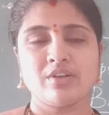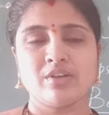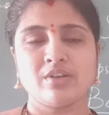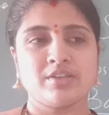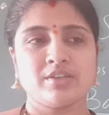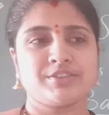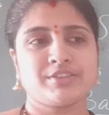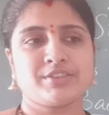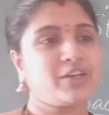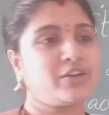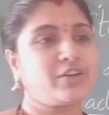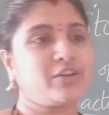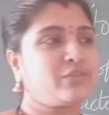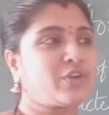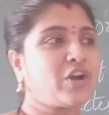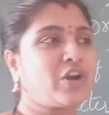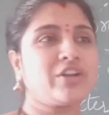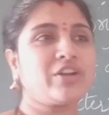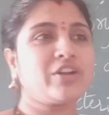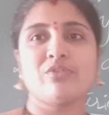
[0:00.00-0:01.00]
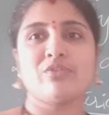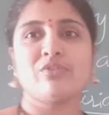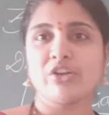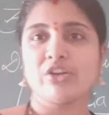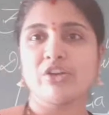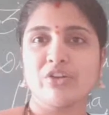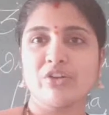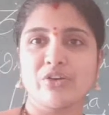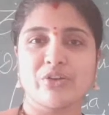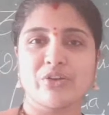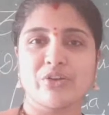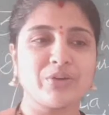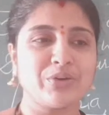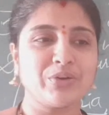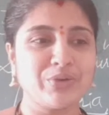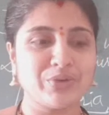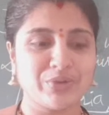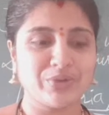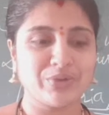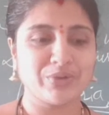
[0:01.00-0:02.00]
So what do? You
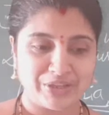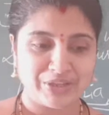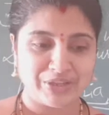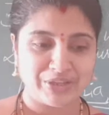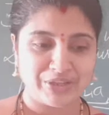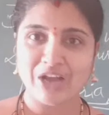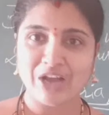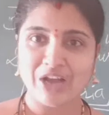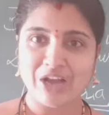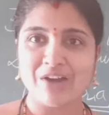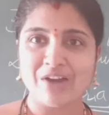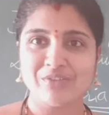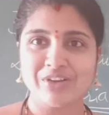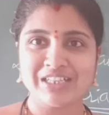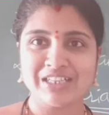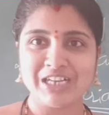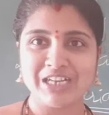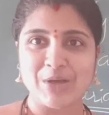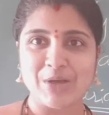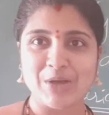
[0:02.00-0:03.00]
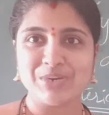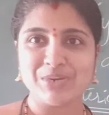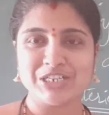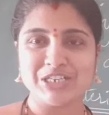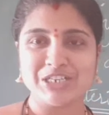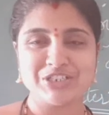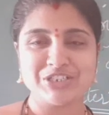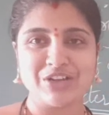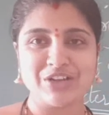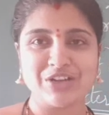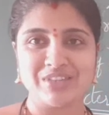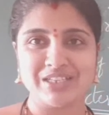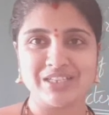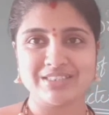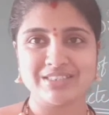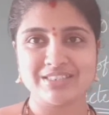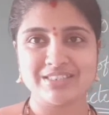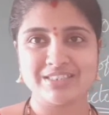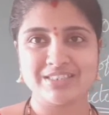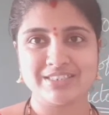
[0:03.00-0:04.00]
now after the completion of this
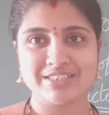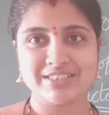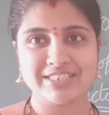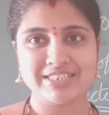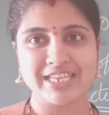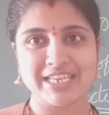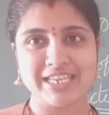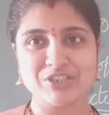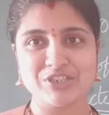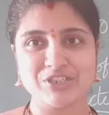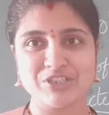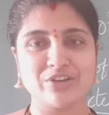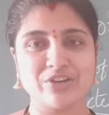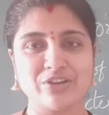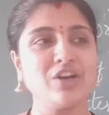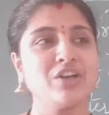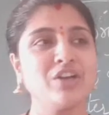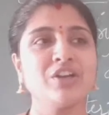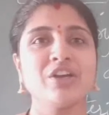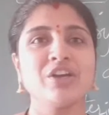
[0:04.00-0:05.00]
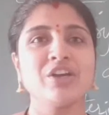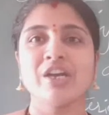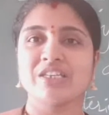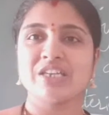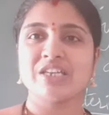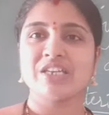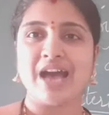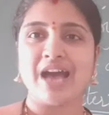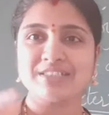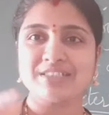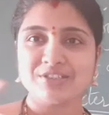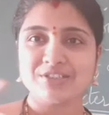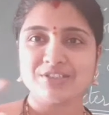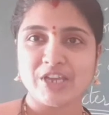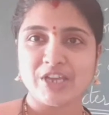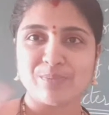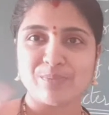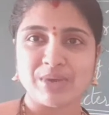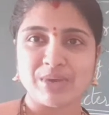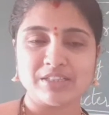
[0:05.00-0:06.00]
session, no, you ask your
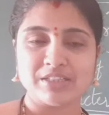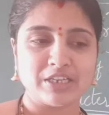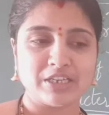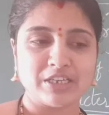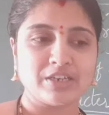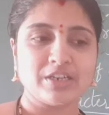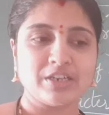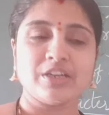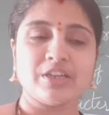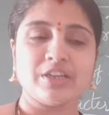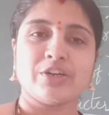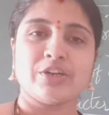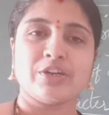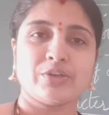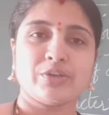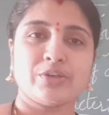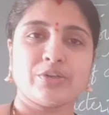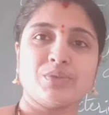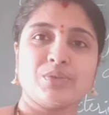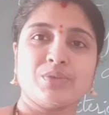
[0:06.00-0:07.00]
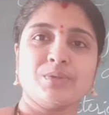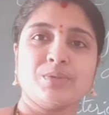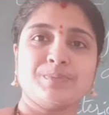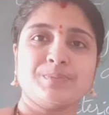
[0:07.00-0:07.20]
mother to